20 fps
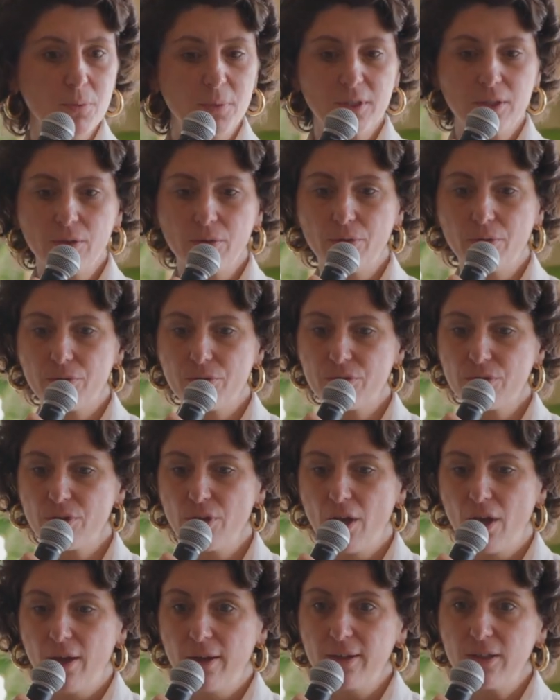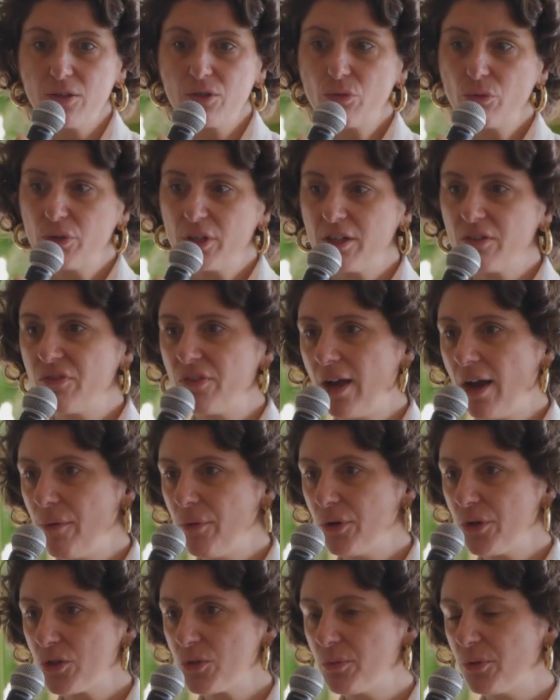because it's growing
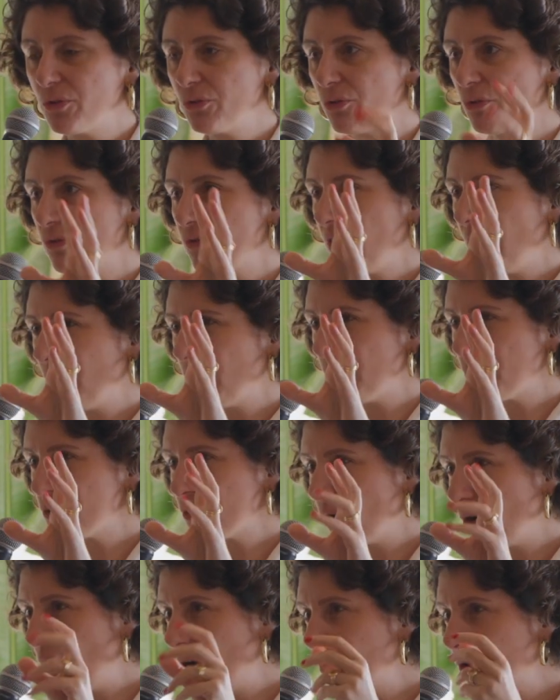flowers, but the flowers